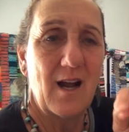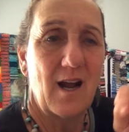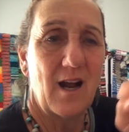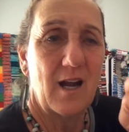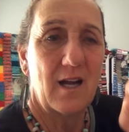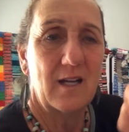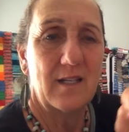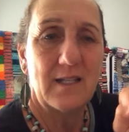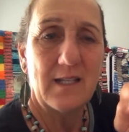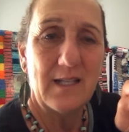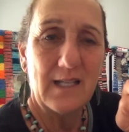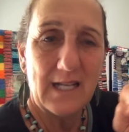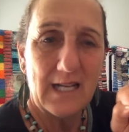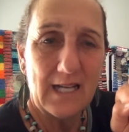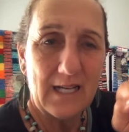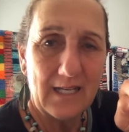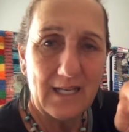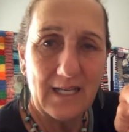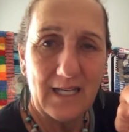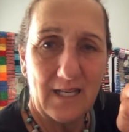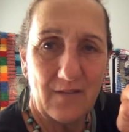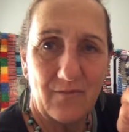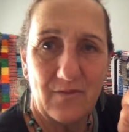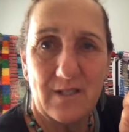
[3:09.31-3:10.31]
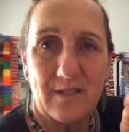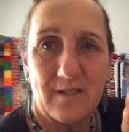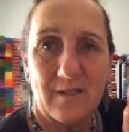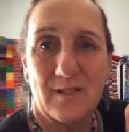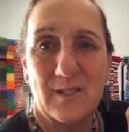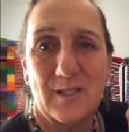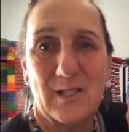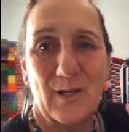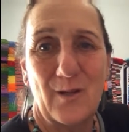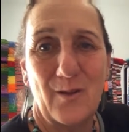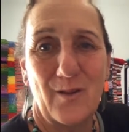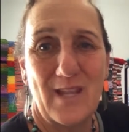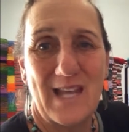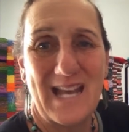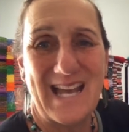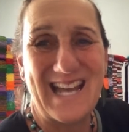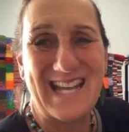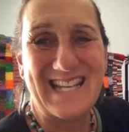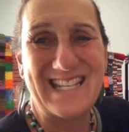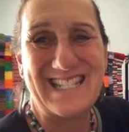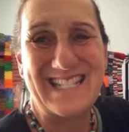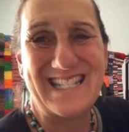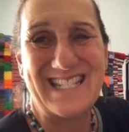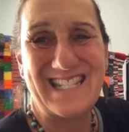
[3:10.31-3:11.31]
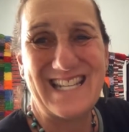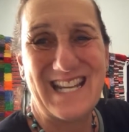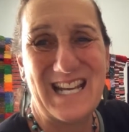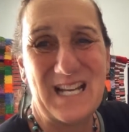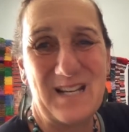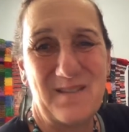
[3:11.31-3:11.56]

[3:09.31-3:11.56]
are a little uneven, so that